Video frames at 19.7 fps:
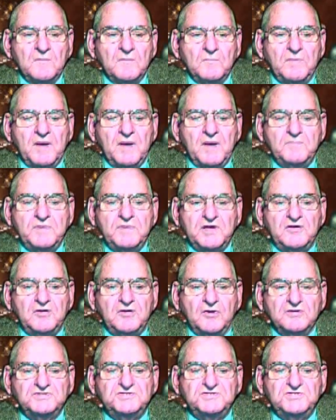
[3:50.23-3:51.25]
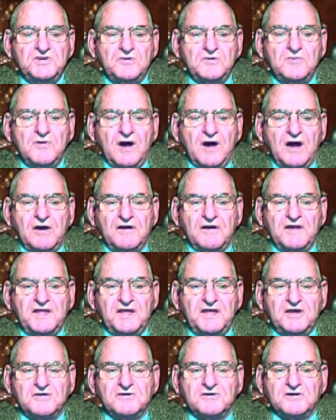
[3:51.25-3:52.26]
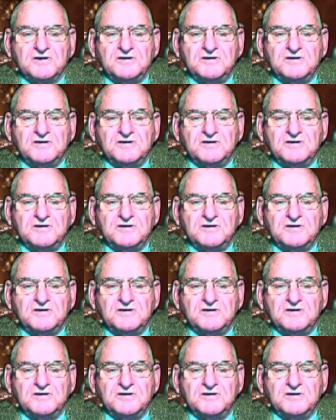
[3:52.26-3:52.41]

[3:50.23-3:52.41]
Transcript: but because you are eager